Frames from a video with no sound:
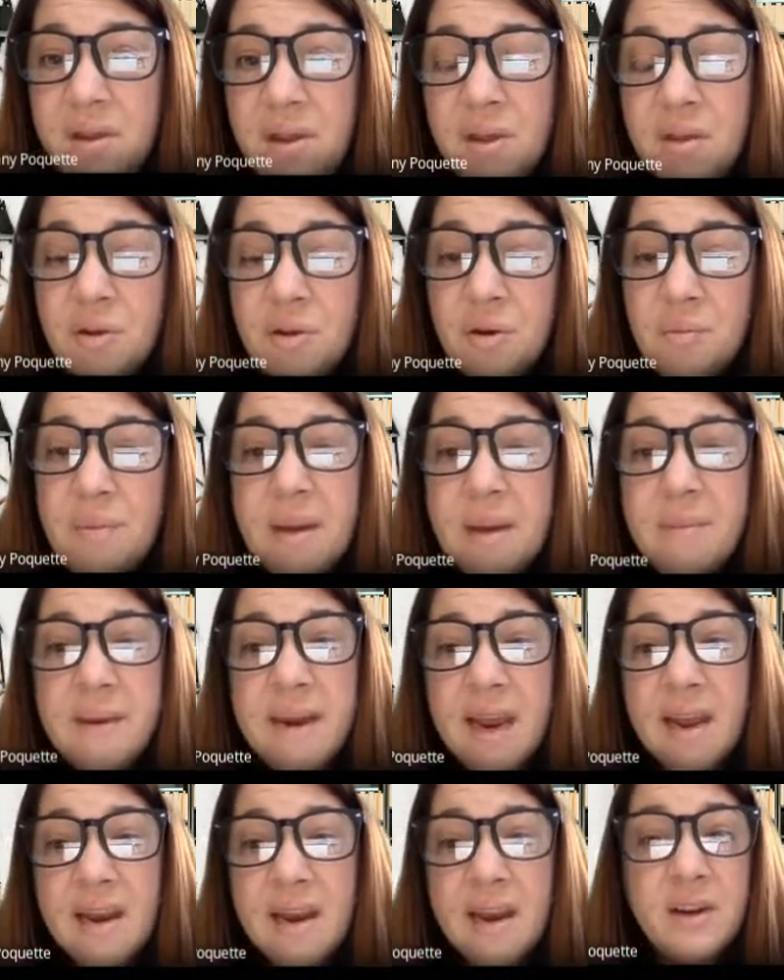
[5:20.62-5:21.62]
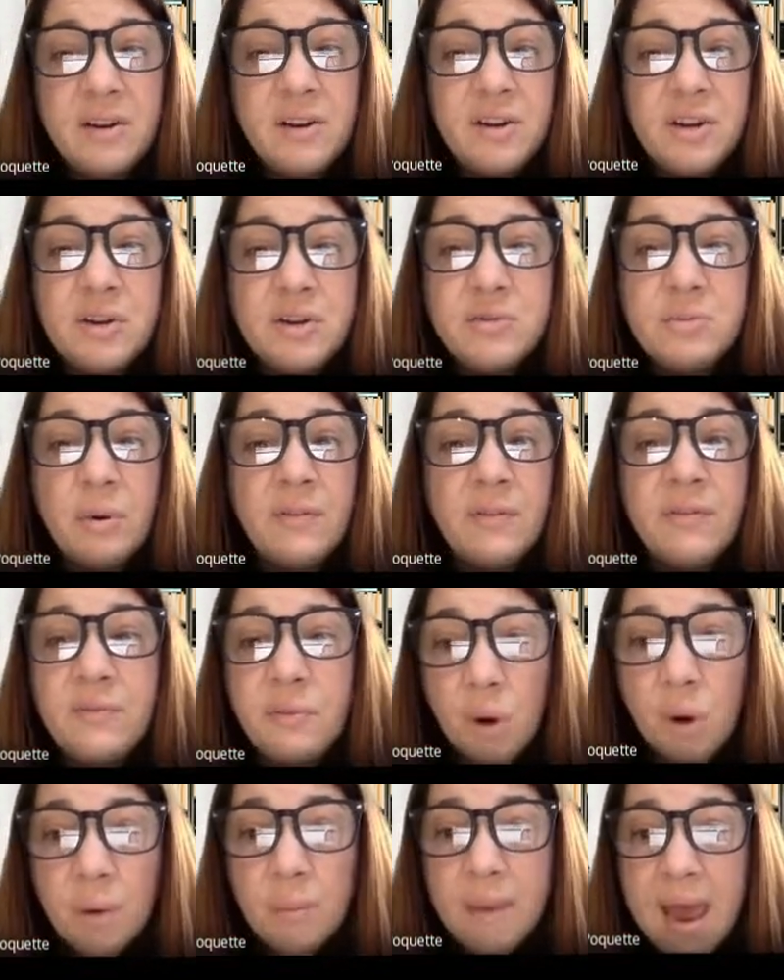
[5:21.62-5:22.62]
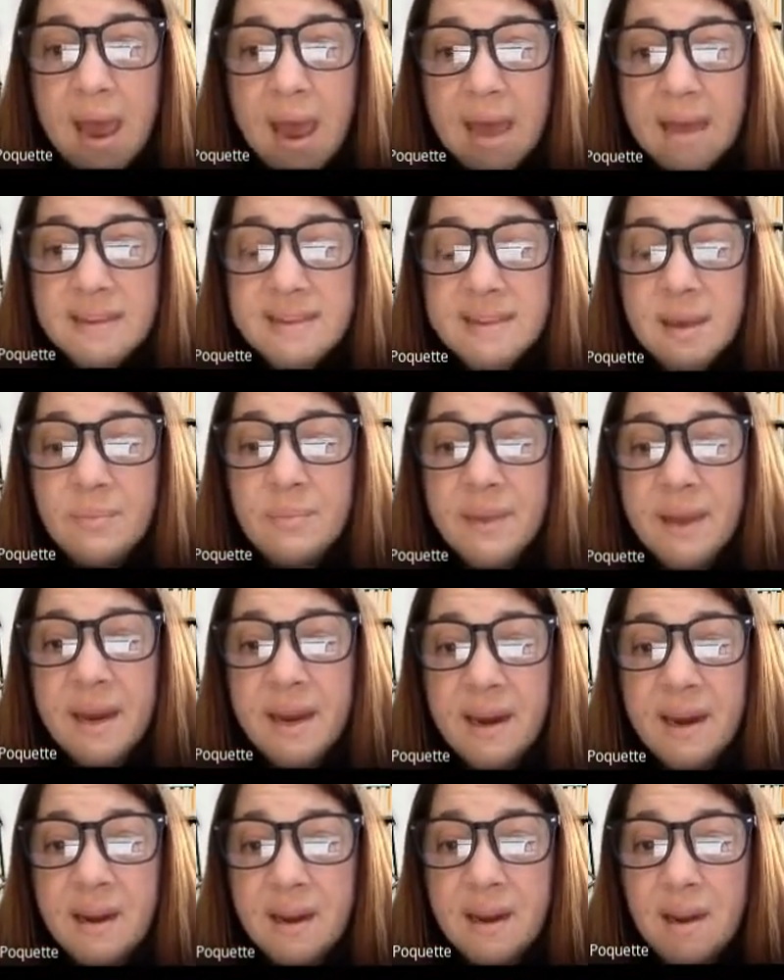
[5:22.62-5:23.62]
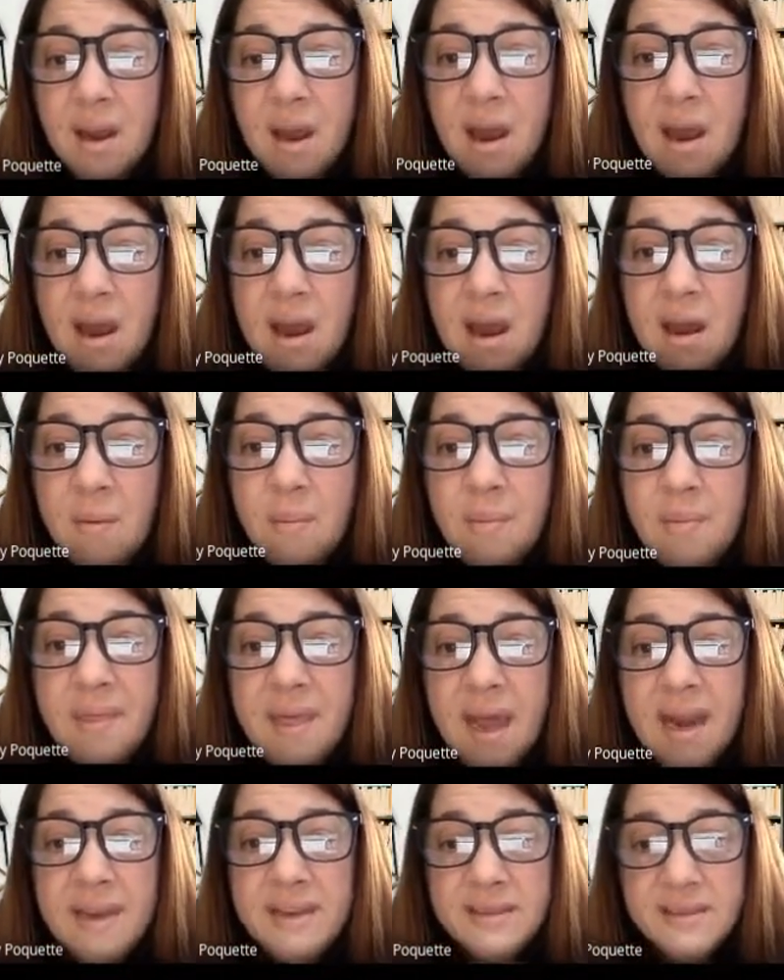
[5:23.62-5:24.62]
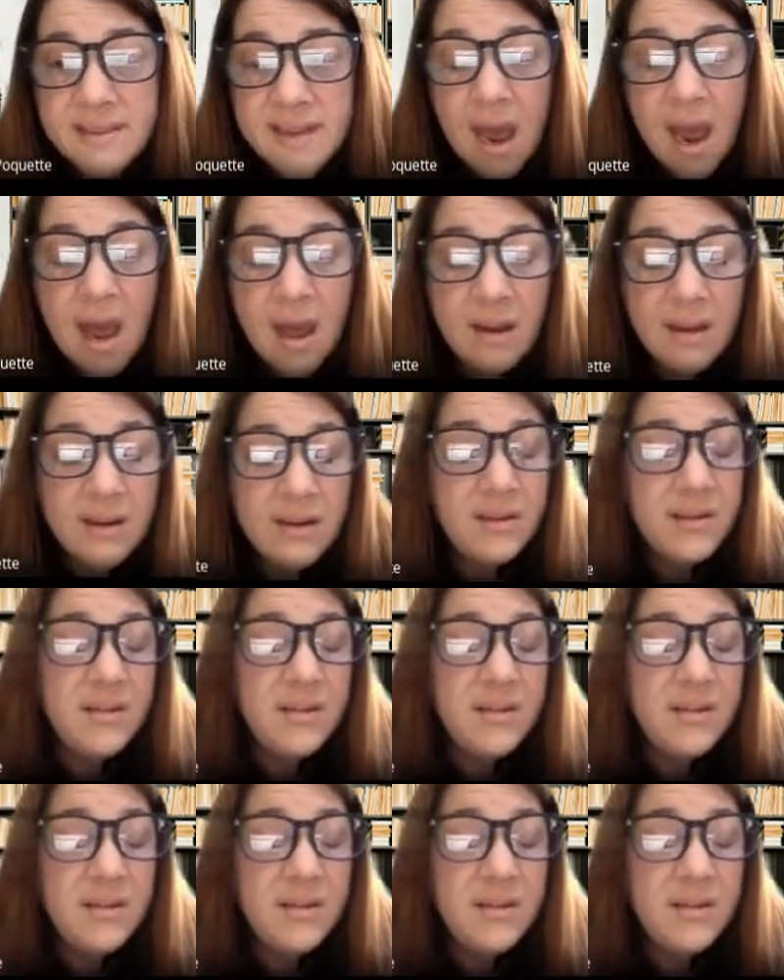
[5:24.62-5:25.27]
there may be an unusual format, something that is not